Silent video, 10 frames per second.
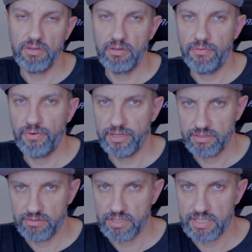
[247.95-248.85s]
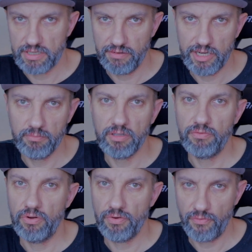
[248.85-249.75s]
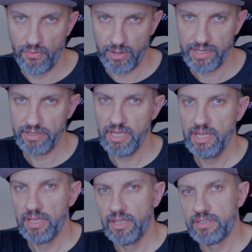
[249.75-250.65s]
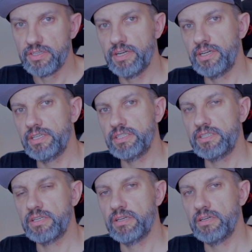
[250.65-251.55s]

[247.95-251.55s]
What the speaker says: of resources available for free. There is